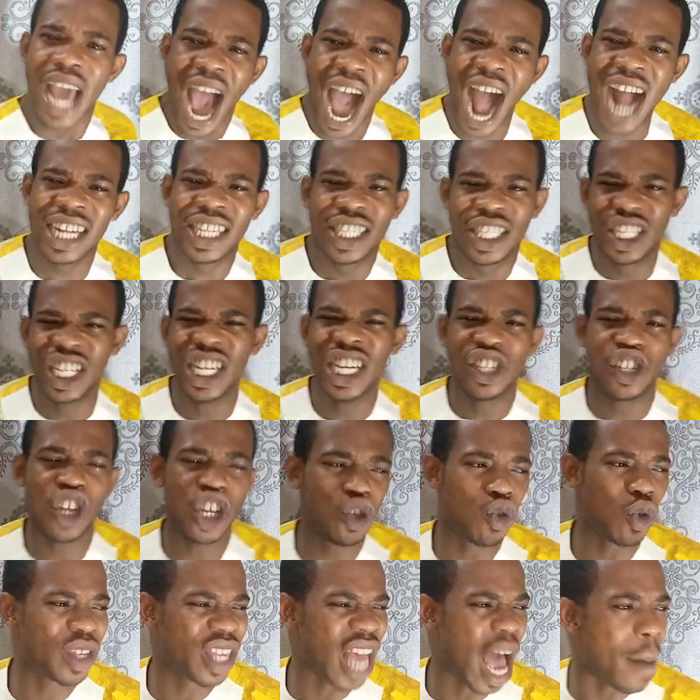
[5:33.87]
And
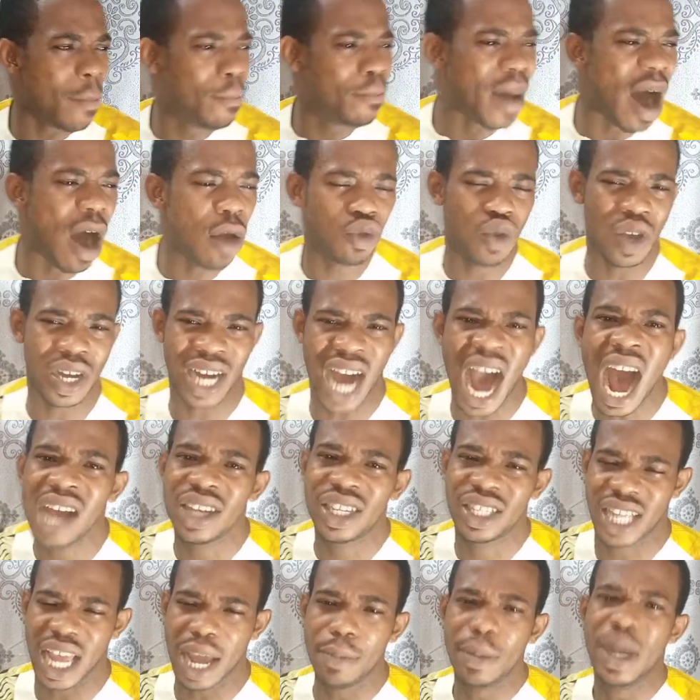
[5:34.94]
Jesus was about to
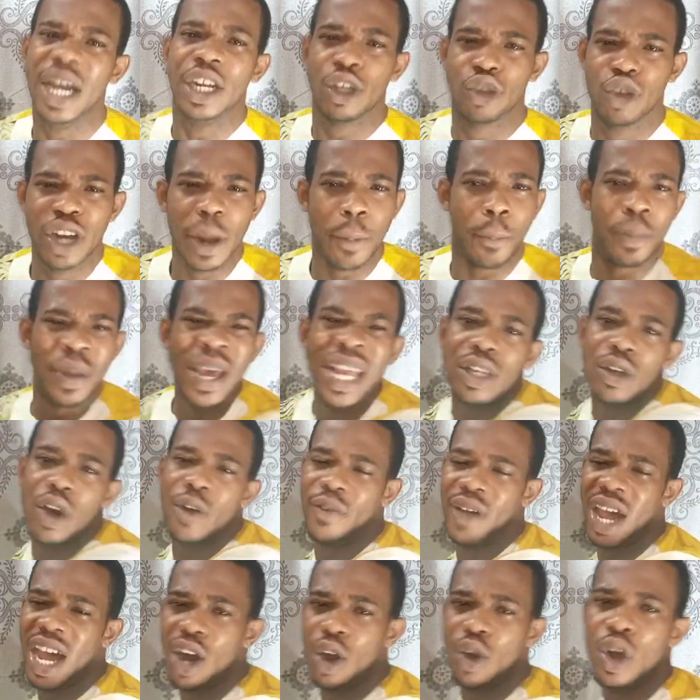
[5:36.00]
cast them to the pit
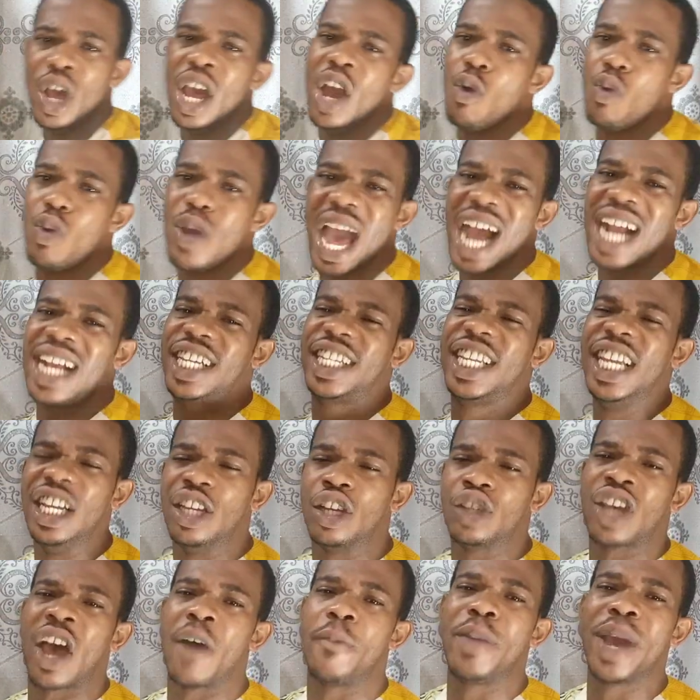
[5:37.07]
of hell, where
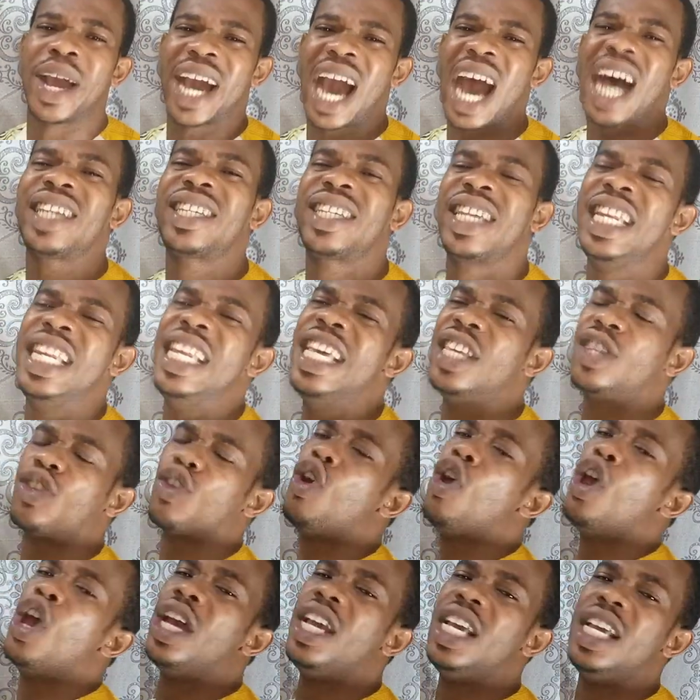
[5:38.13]
Jesus had been casting
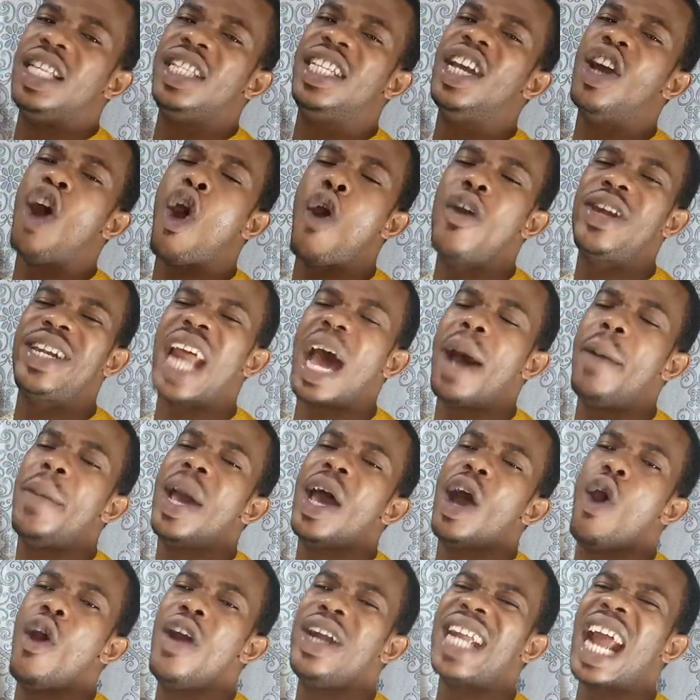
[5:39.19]
his
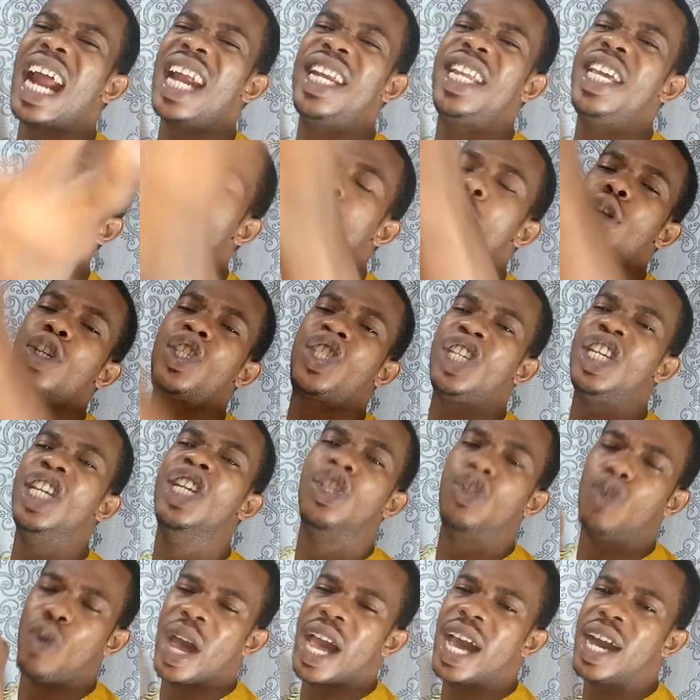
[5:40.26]
other demons
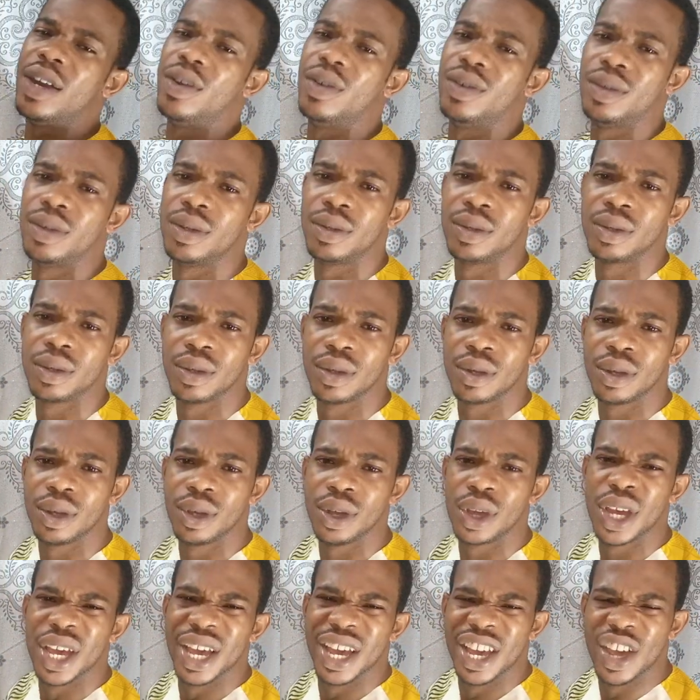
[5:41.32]
into hell.
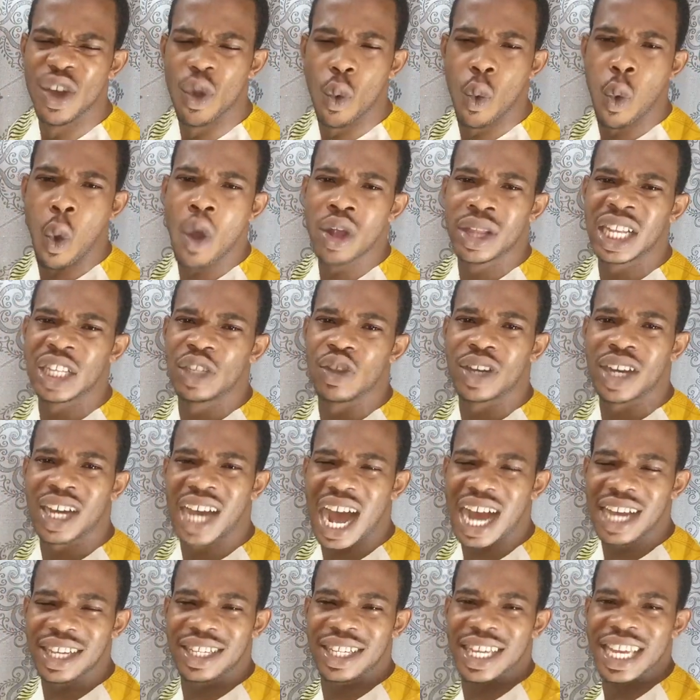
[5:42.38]
He wanted to
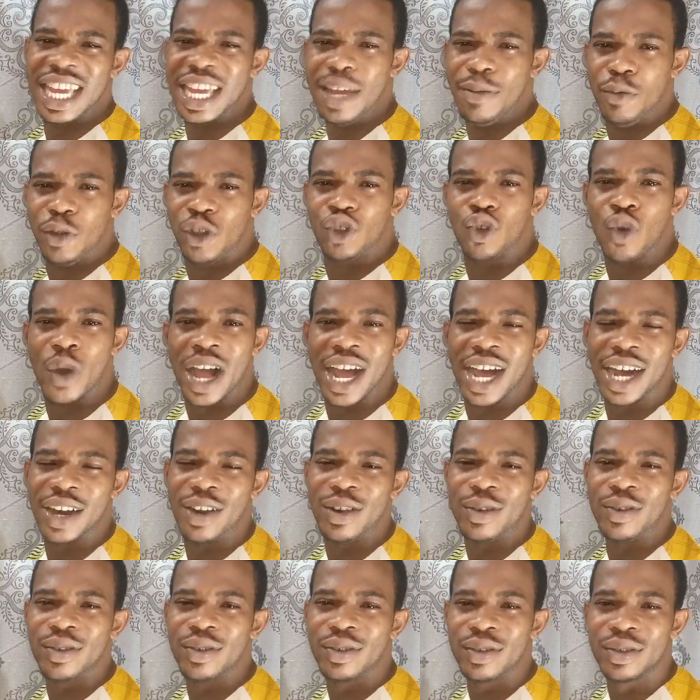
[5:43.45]
cast him to
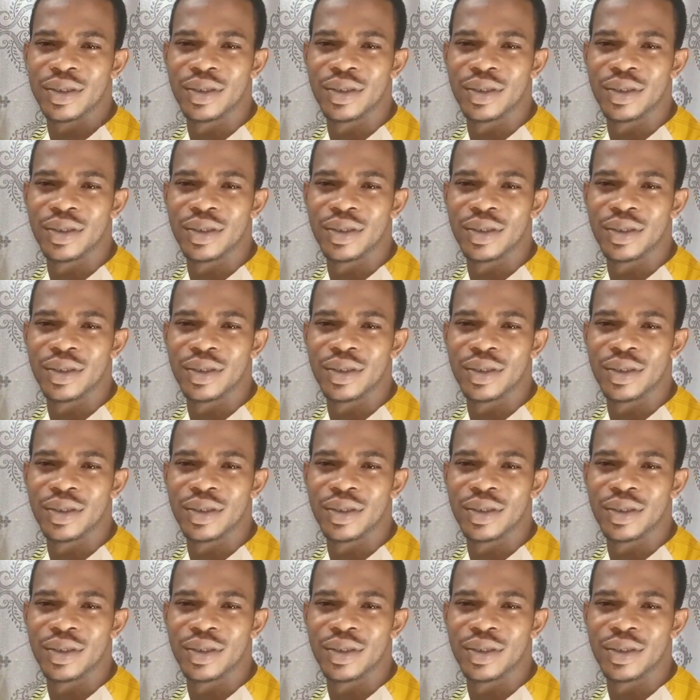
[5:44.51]
hell.